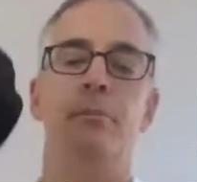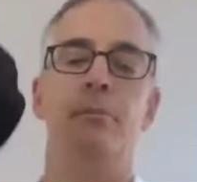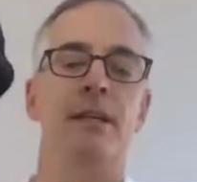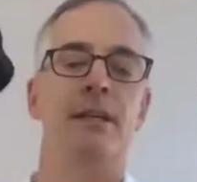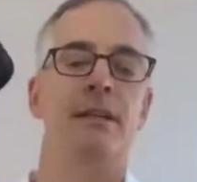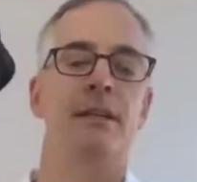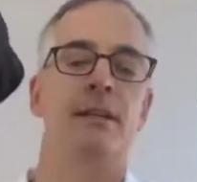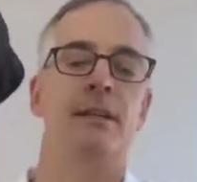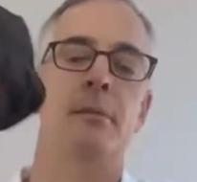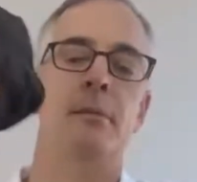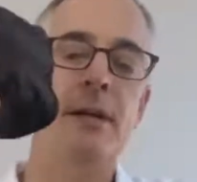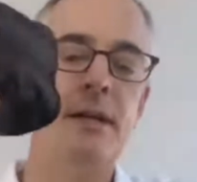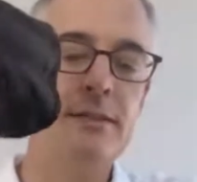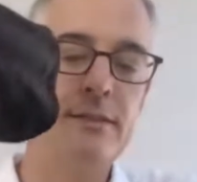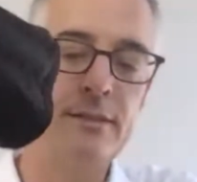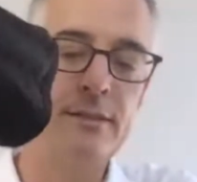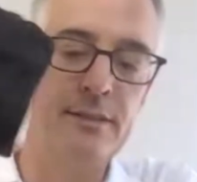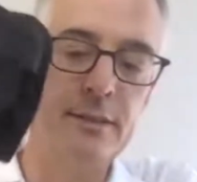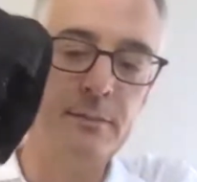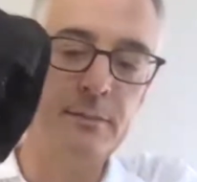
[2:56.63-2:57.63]
being about
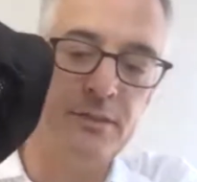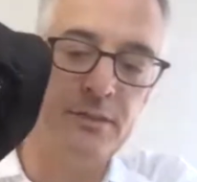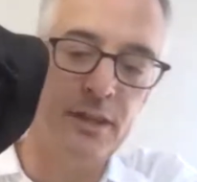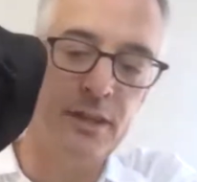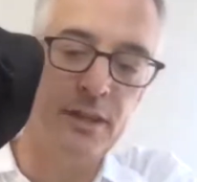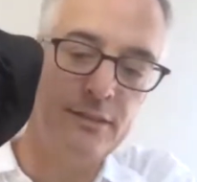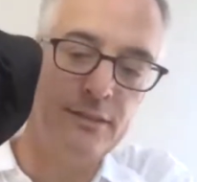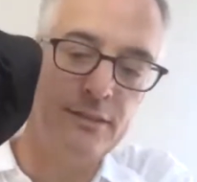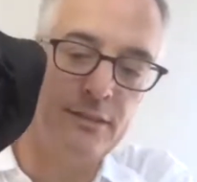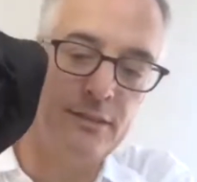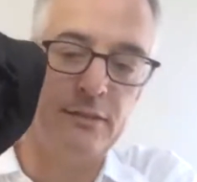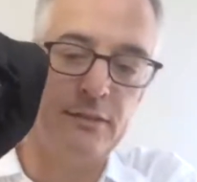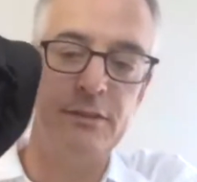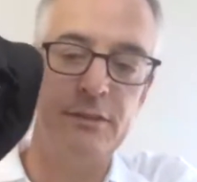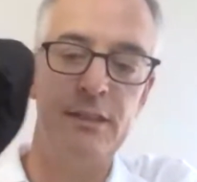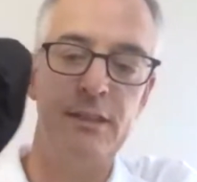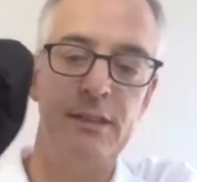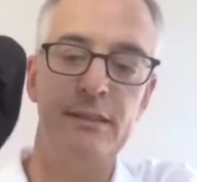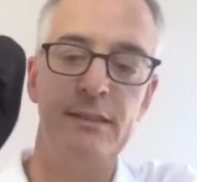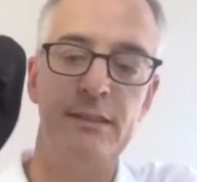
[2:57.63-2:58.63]
the same size as
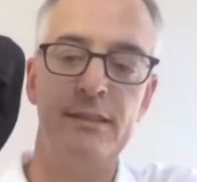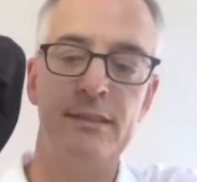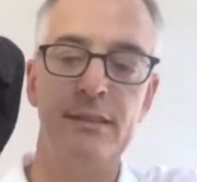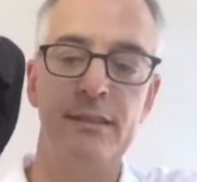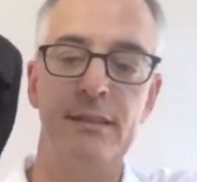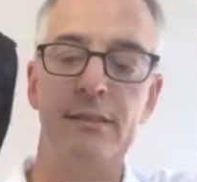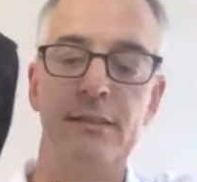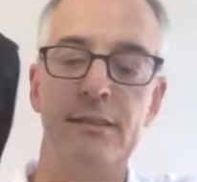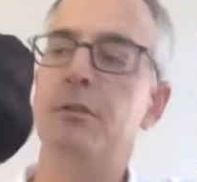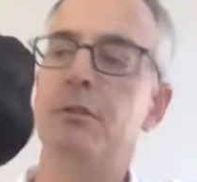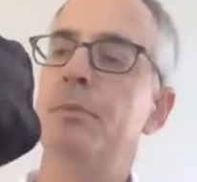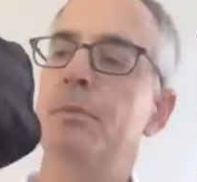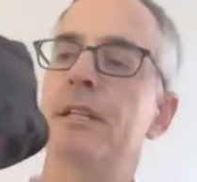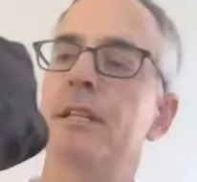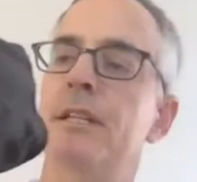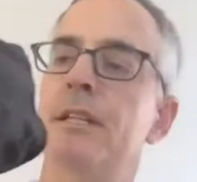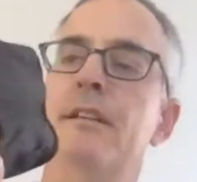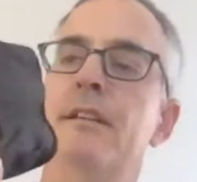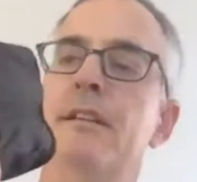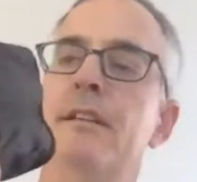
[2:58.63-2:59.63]
everything that's in it, and no
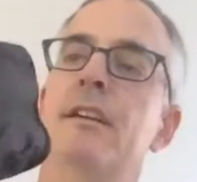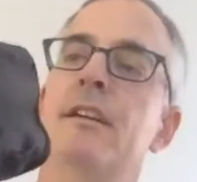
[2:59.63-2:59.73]
bigger.